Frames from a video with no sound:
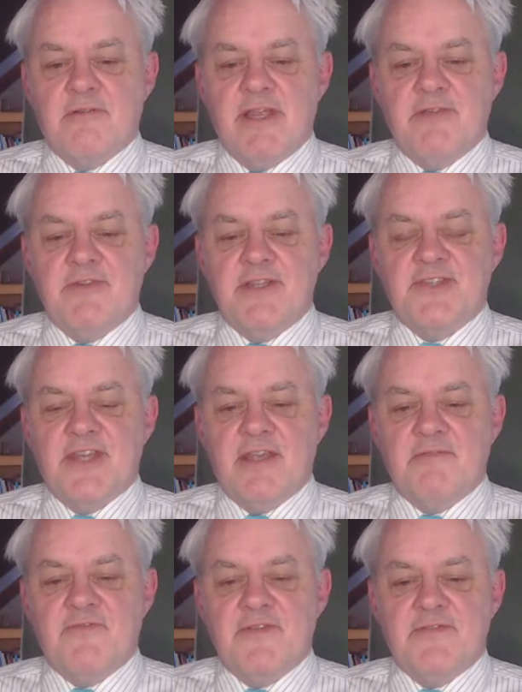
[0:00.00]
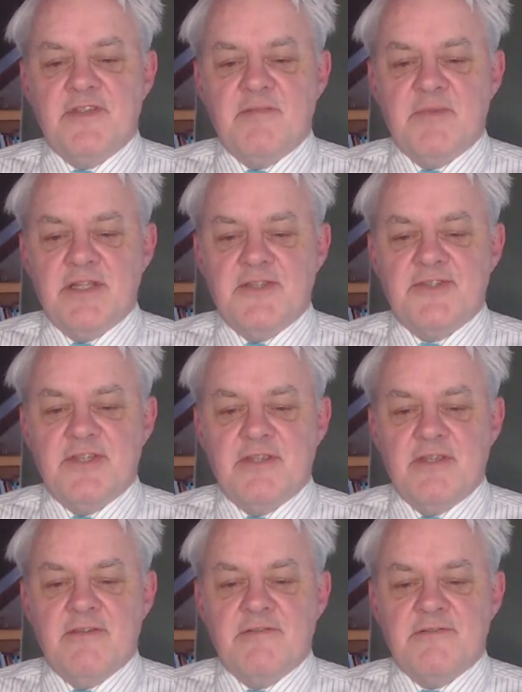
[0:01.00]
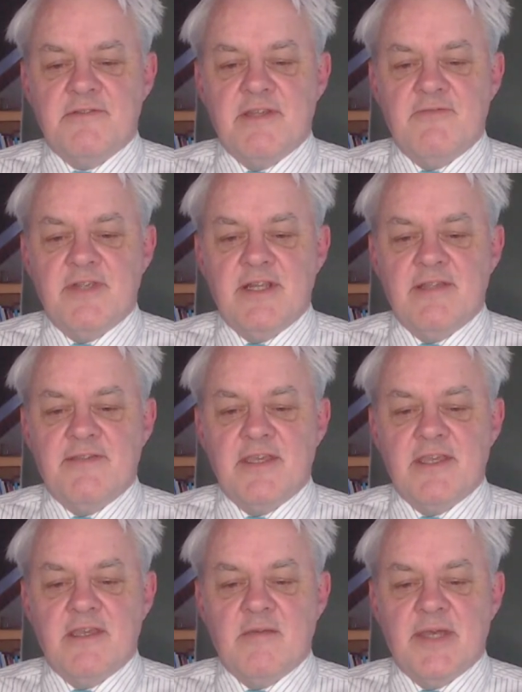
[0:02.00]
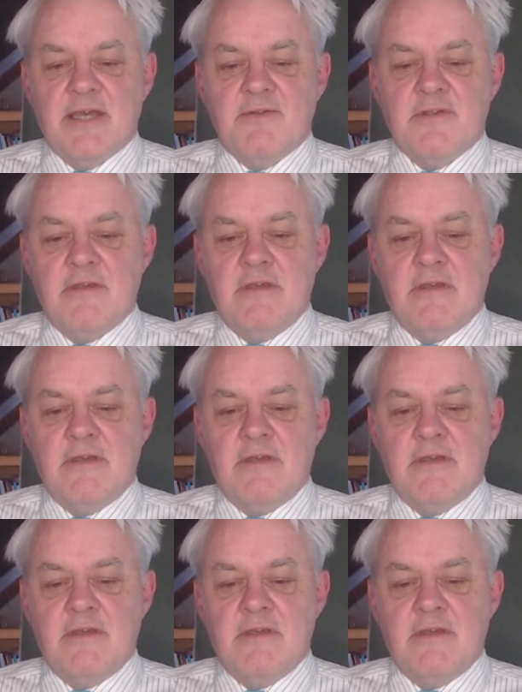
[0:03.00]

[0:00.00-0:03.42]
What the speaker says: Great Reset 15-minute city they're really thinking about.